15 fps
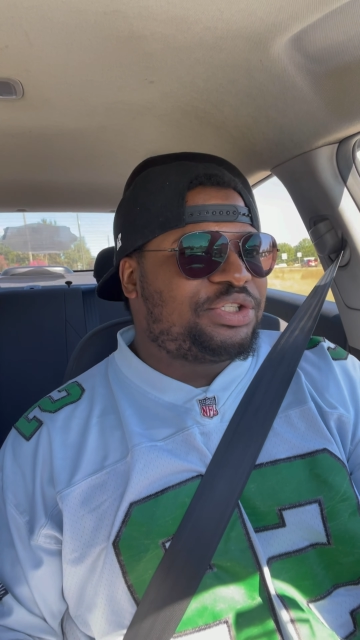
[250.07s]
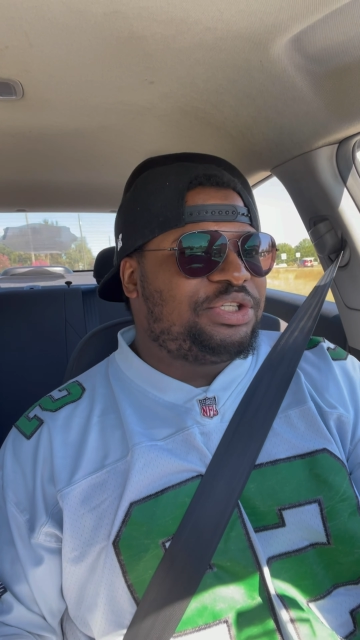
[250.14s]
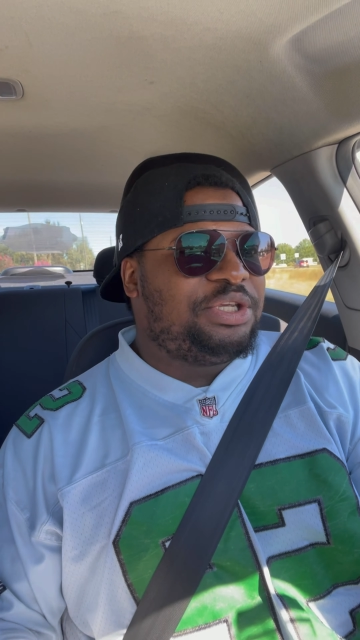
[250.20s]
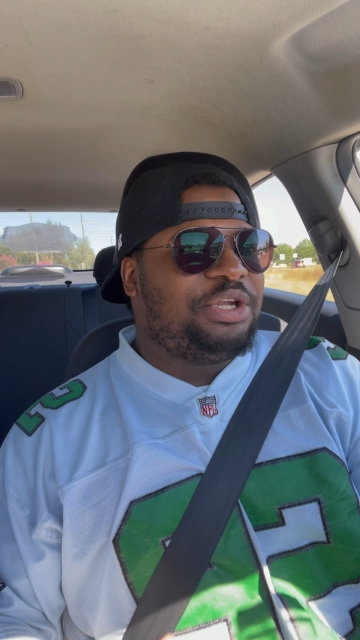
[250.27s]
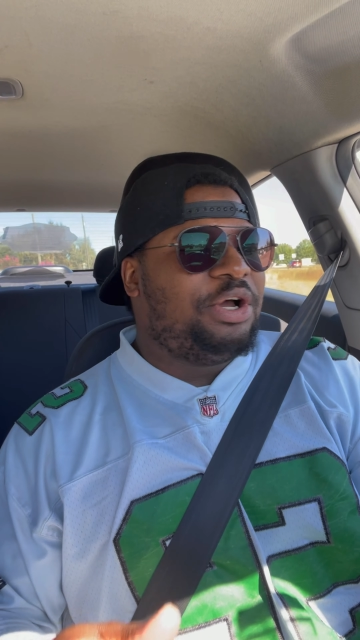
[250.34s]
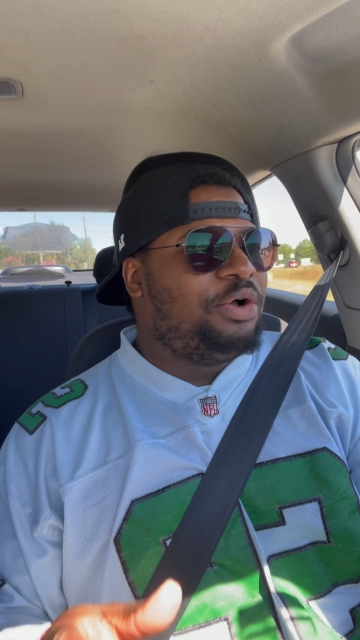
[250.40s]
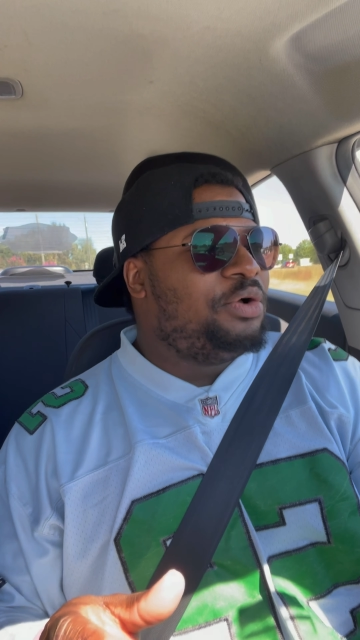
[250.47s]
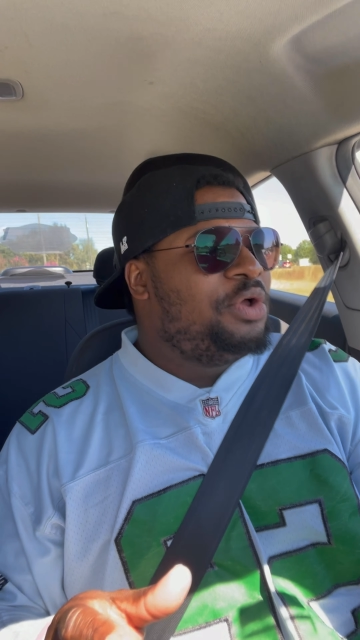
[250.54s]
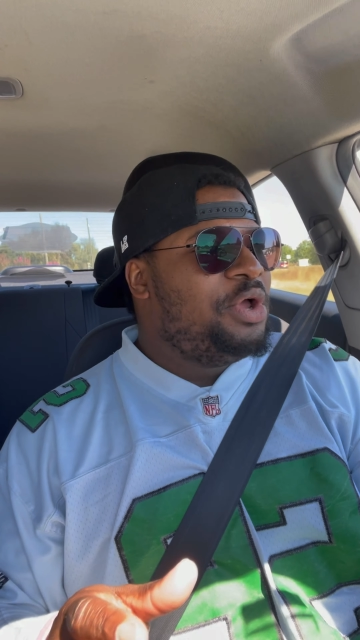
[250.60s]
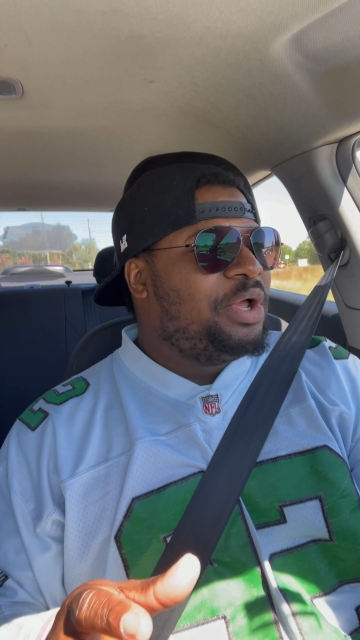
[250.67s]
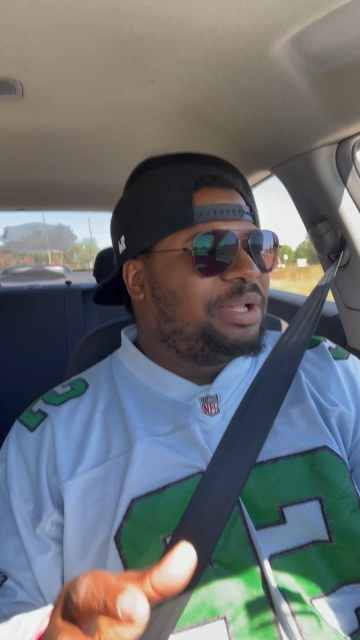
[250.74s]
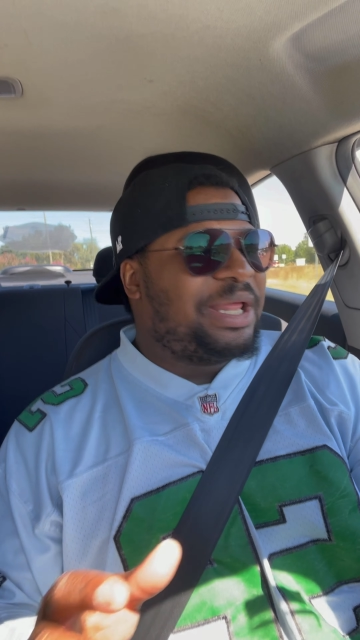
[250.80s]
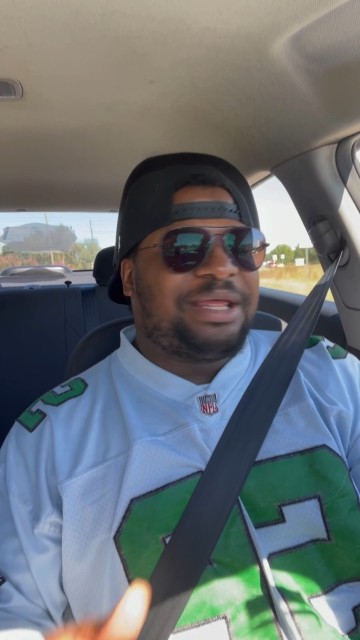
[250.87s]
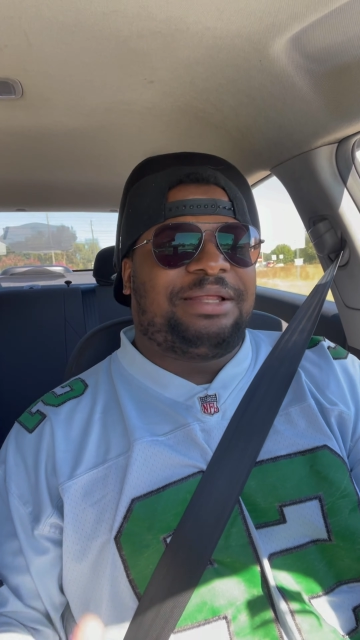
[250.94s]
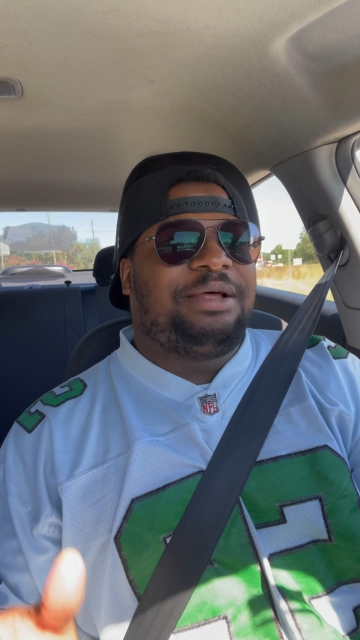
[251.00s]
You know,
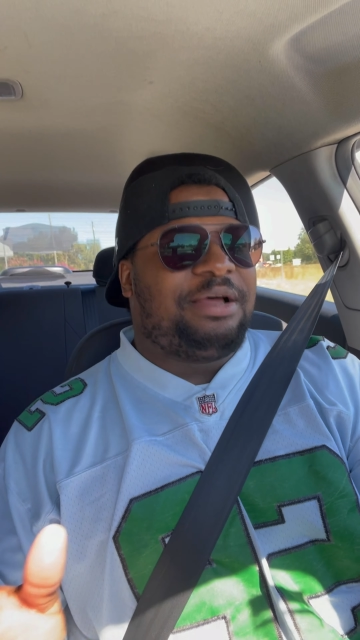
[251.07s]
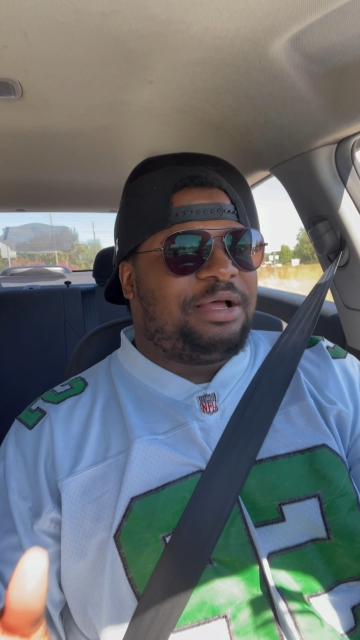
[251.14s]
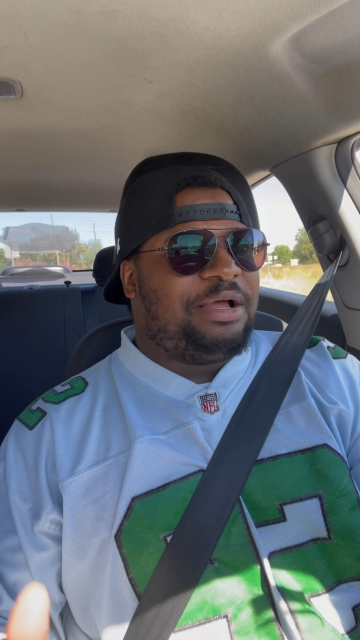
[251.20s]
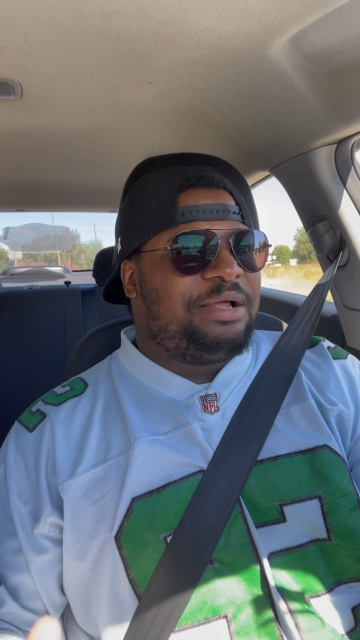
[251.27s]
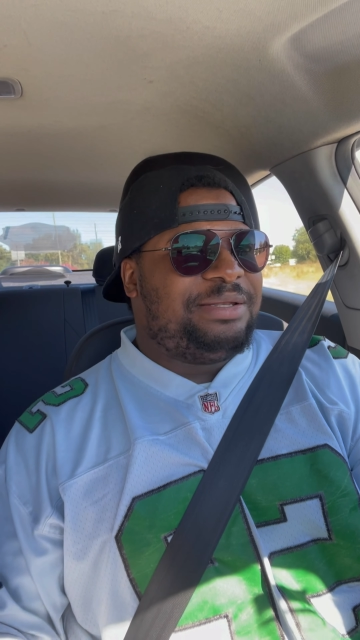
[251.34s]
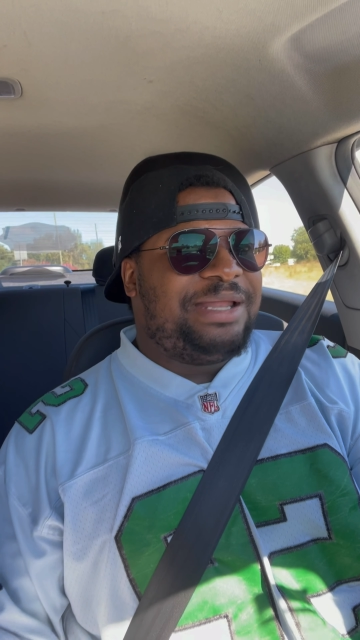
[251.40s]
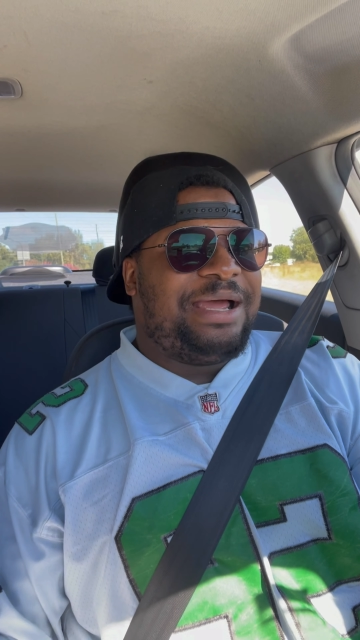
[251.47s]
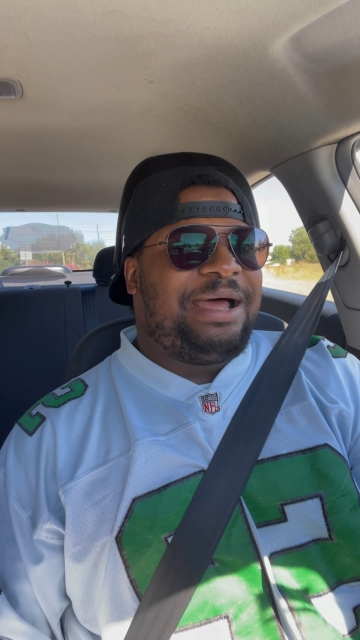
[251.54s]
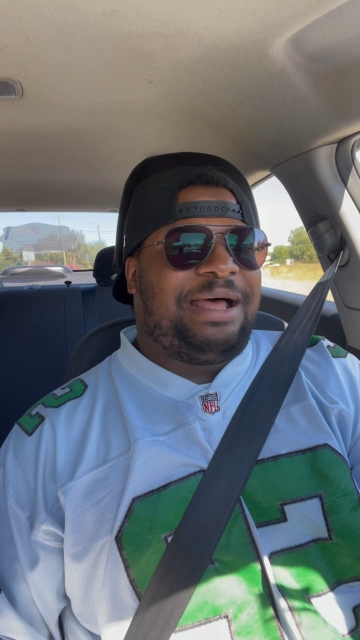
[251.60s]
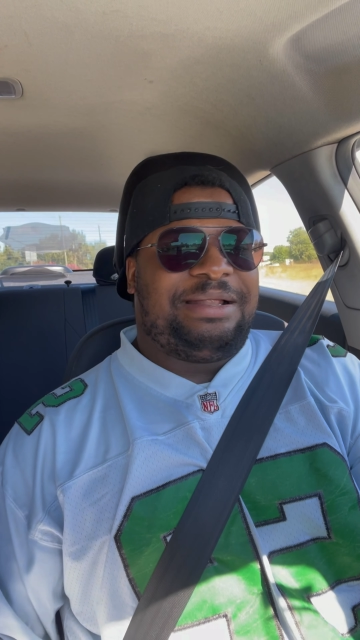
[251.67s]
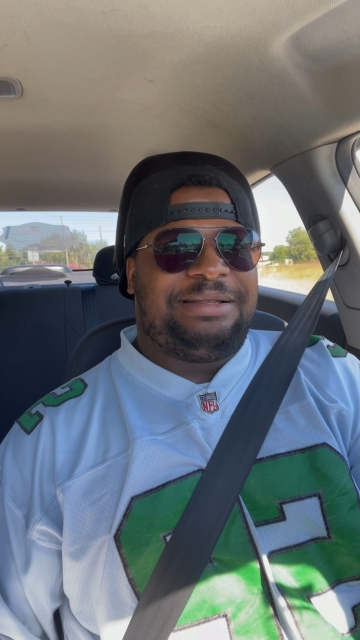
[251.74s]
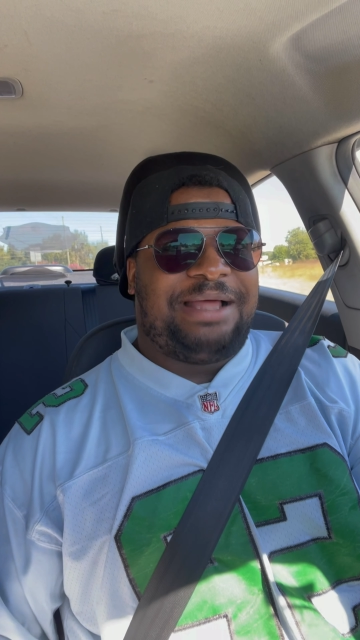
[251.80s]
like uh,